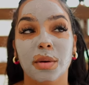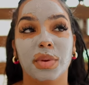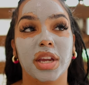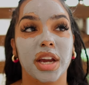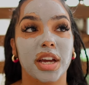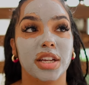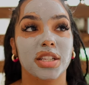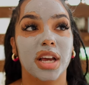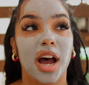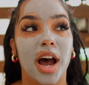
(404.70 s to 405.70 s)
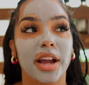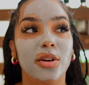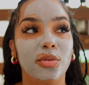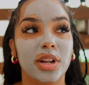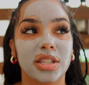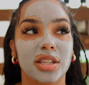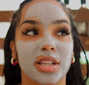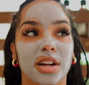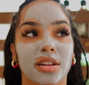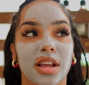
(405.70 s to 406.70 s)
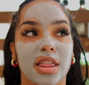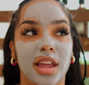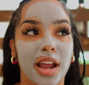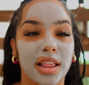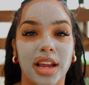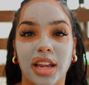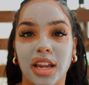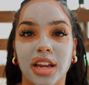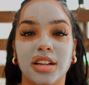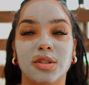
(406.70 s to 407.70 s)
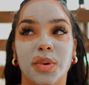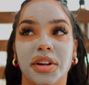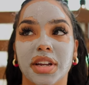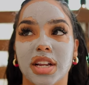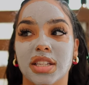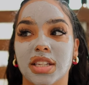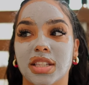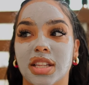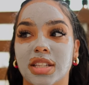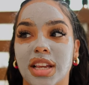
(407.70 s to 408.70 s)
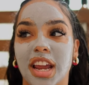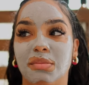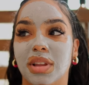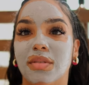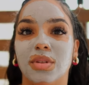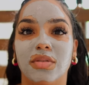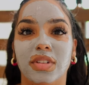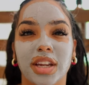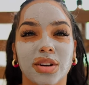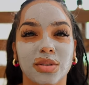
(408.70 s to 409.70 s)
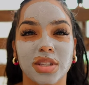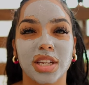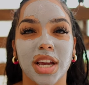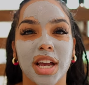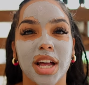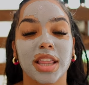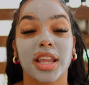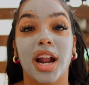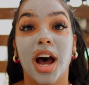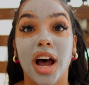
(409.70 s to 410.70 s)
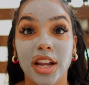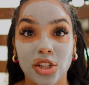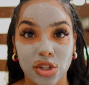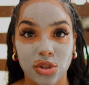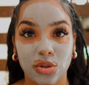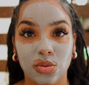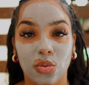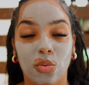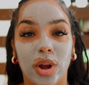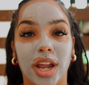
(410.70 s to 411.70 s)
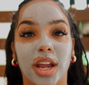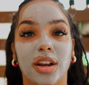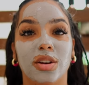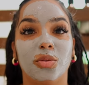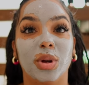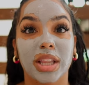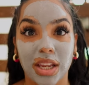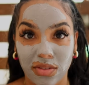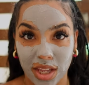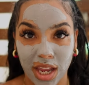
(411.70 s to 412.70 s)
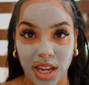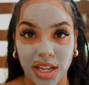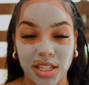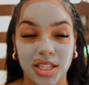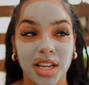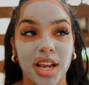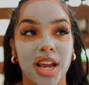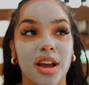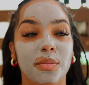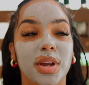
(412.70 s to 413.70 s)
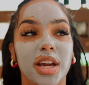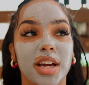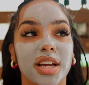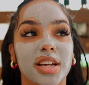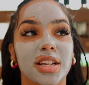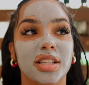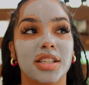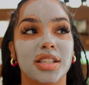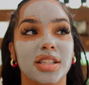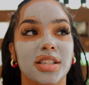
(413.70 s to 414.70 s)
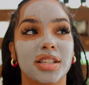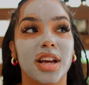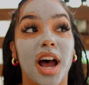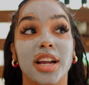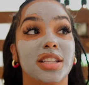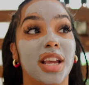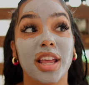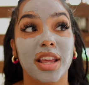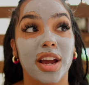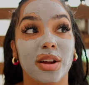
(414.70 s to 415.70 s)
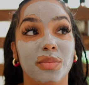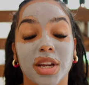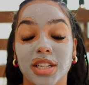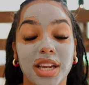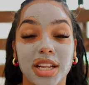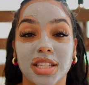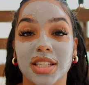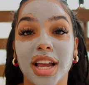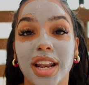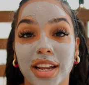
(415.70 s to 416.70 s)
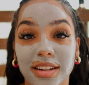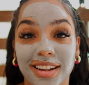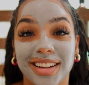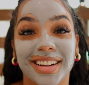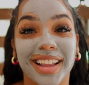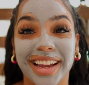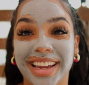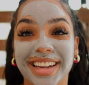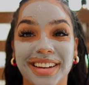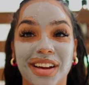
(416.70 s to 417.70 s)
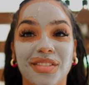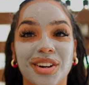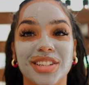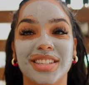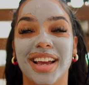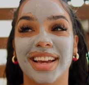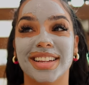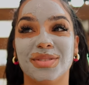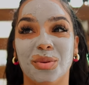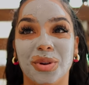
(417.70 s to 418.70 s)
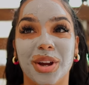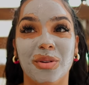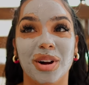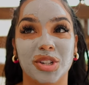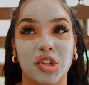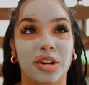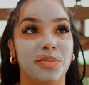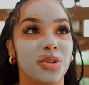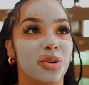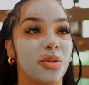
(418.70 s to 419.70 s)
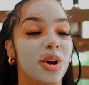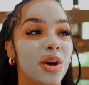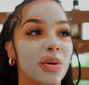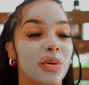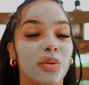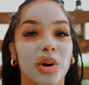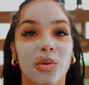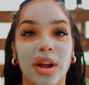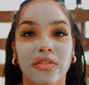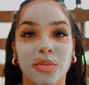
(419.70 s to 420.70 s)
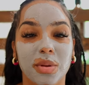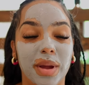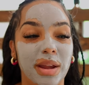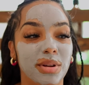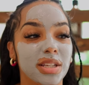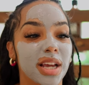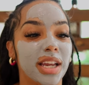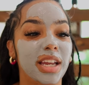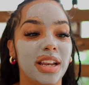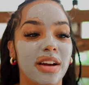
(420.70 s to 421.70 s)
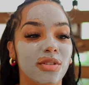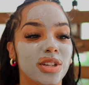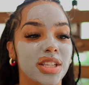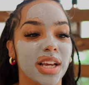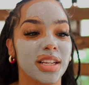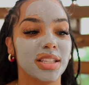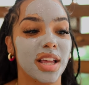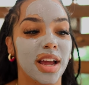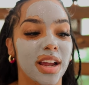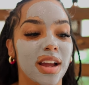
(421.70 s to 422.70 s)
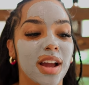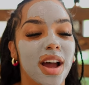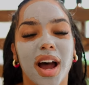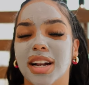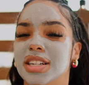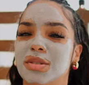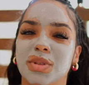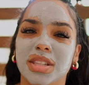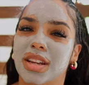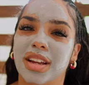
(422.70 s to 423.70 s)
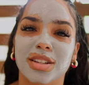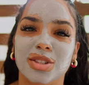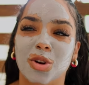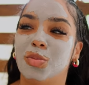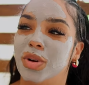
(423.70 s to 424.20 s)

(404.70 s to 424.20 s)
Because I don't necessarily think that he experiences the same level of guilt that I do when we leave the kids. Because I say that because he hasn't said it. like he never says when we go on trips or when we're away from the babies, like he never says like, I just miss the kids so